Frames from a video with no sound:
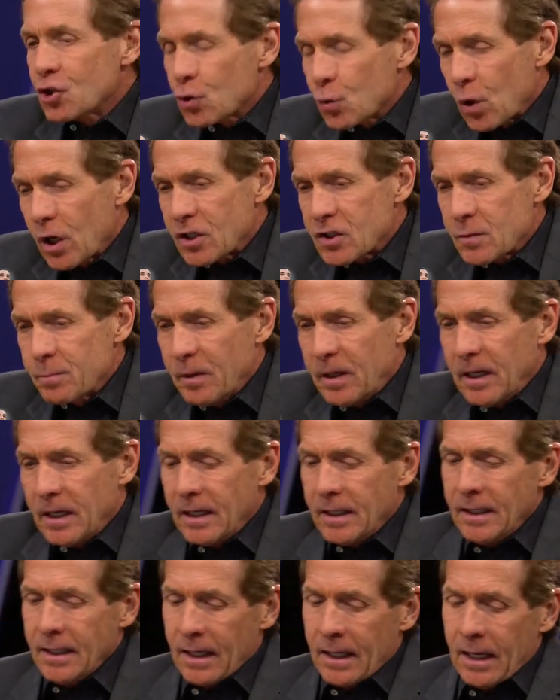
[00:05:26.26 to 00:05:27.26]
trust
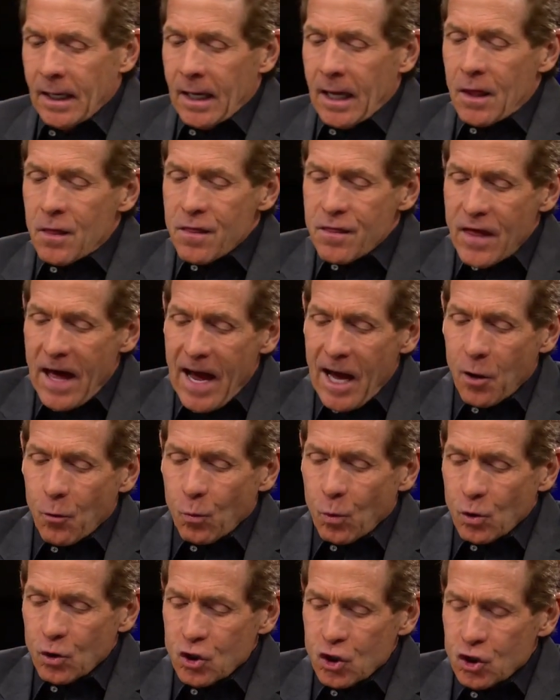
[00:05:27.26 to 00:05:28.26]
me, that
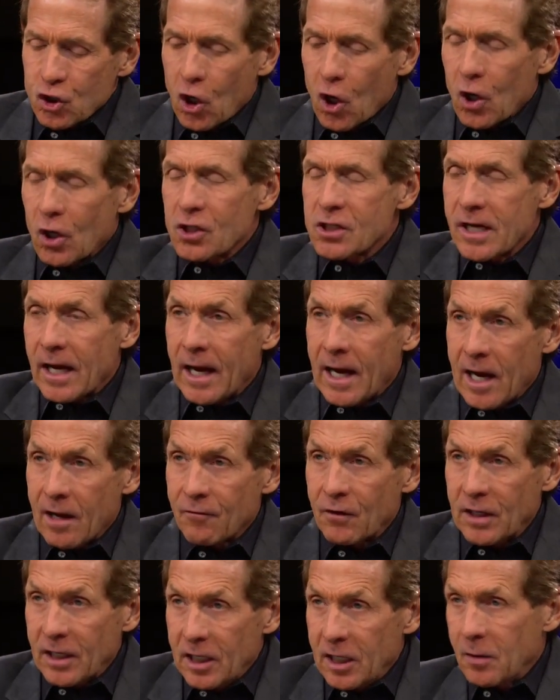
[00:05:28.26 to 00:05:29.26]
will start to have
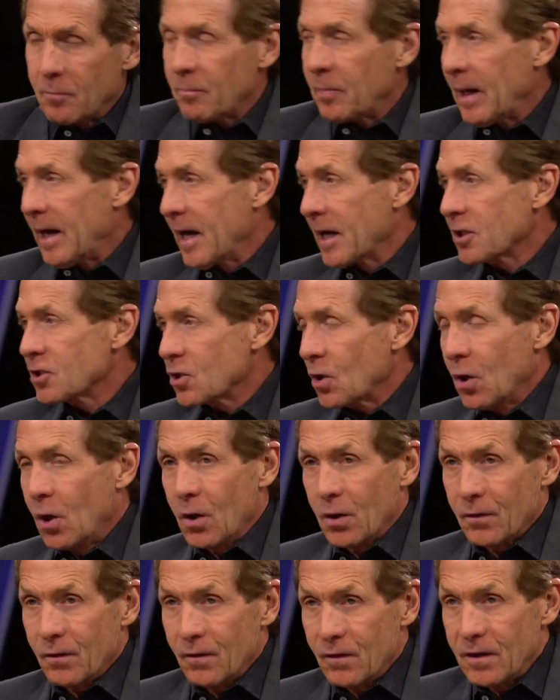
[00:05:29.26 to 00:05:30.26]
an impact
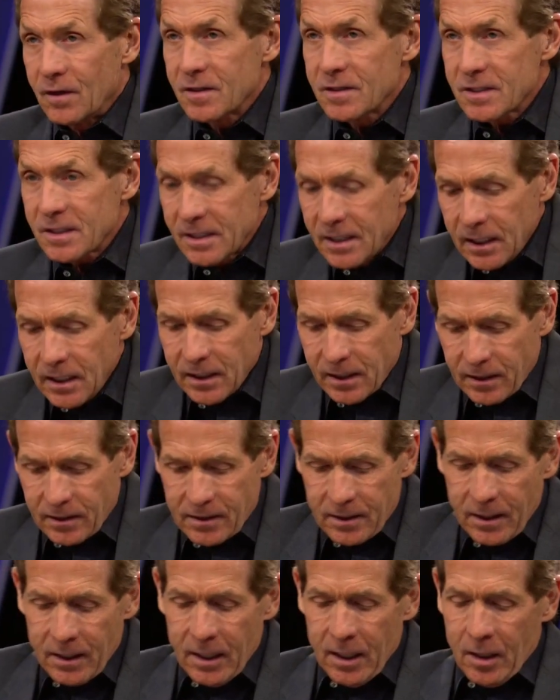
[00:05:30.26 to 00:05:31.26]
on this
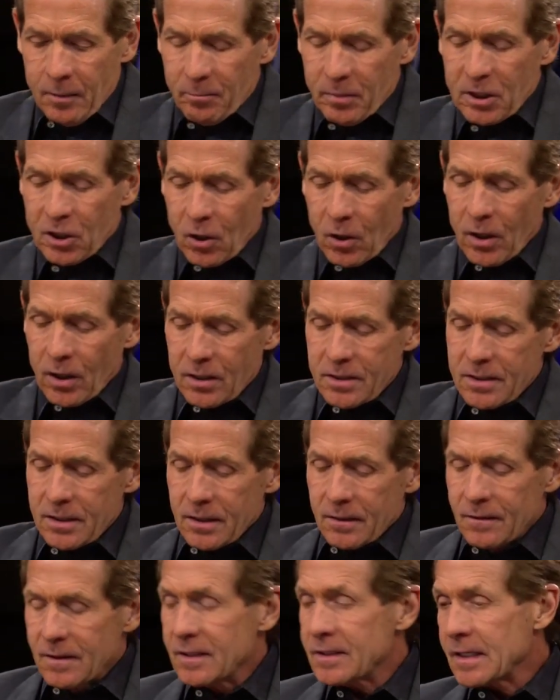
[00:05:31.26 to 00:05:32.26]
kid, because
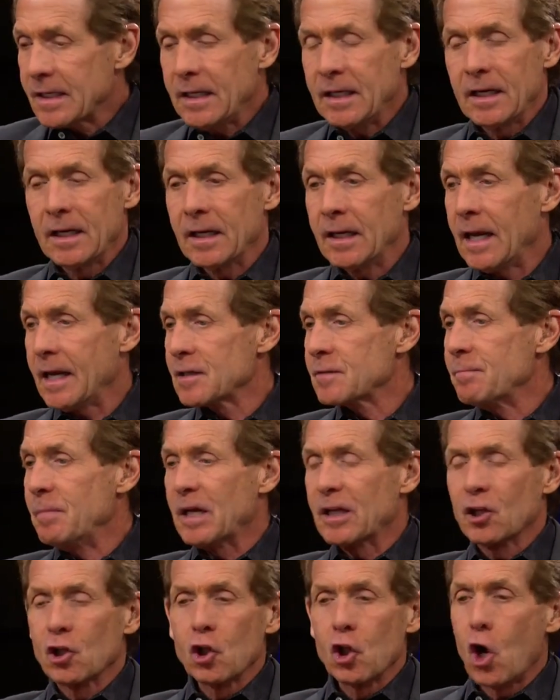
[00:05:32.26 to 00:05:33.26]
this kid has
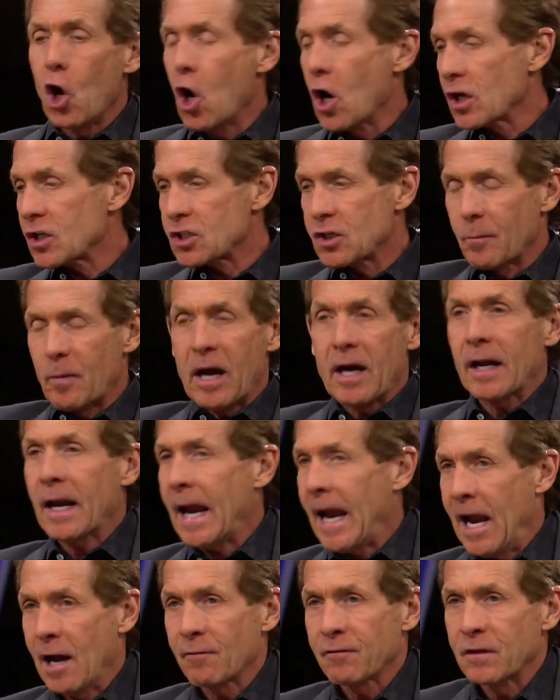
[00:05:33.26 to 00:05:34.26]
been lost about
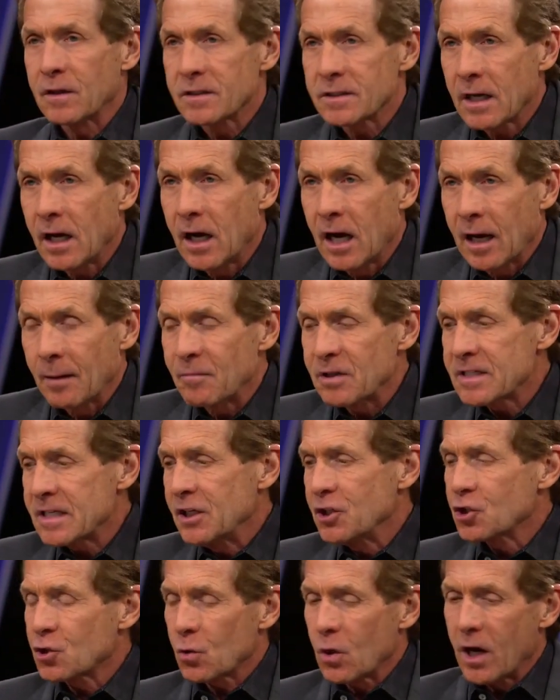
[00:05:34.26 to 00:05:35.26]
half the time as
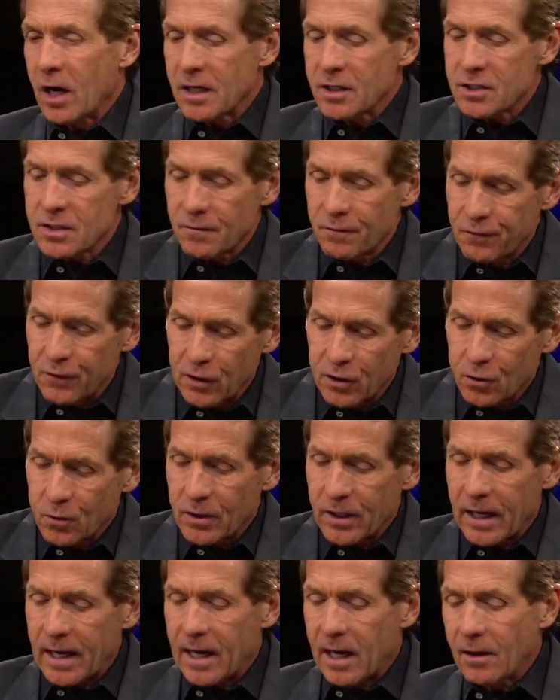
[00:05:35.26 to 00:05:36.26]
he tries to figure
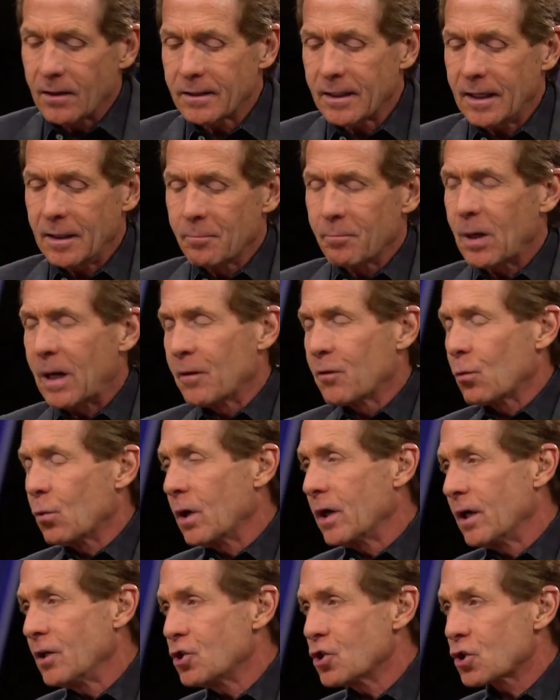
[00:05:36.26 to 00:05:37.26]
it out. And by the
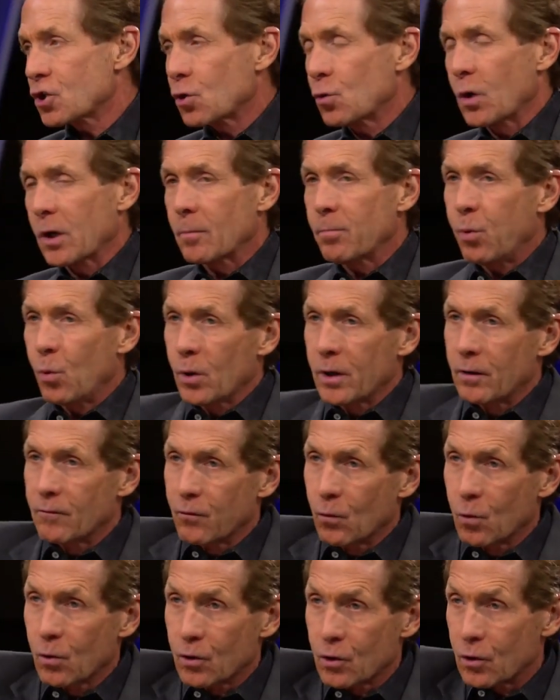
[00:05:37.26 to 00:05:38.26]
way, just quick point of
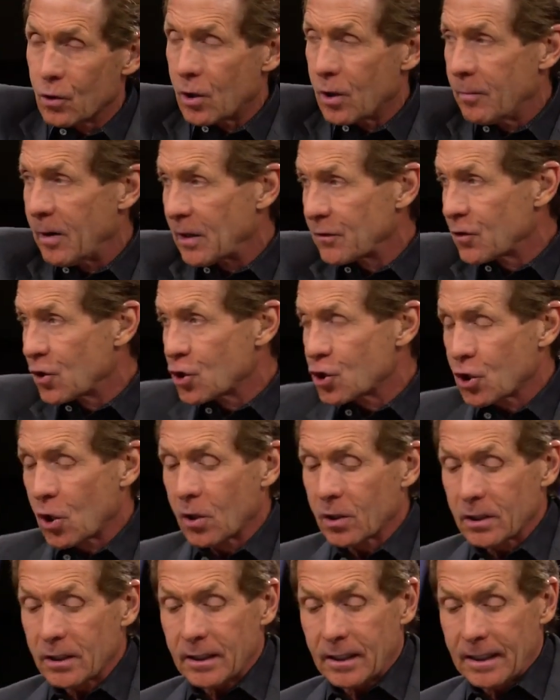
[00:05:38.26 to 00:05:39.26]
order about the
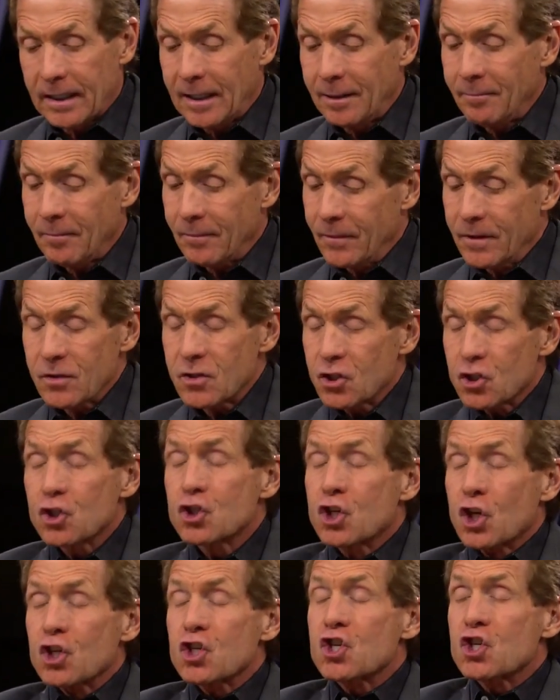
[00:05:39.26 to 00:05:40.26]
Charlotte game. Mm-hmm. This is
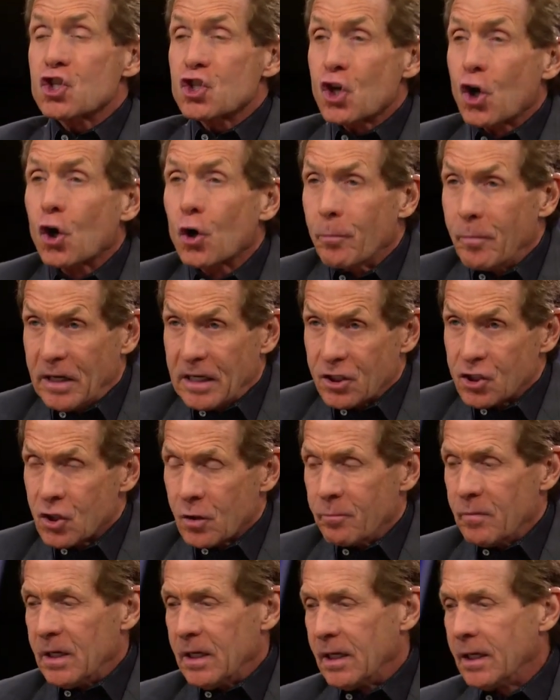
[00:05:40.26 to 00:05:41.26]
disturbing to
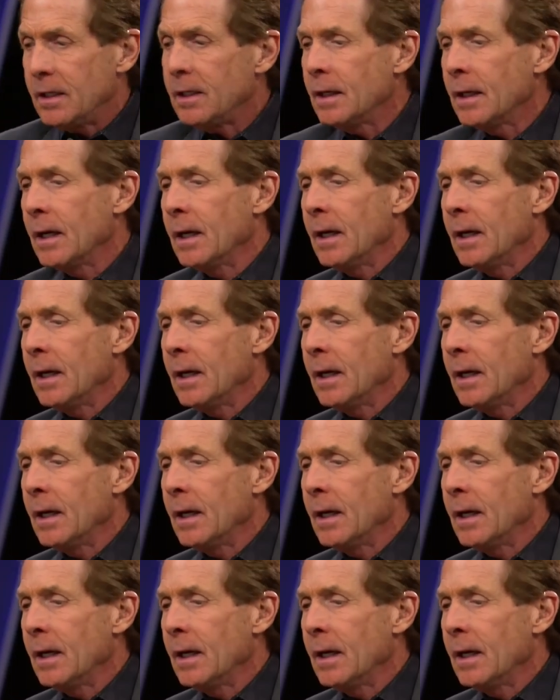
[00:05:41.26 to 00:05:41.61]
me.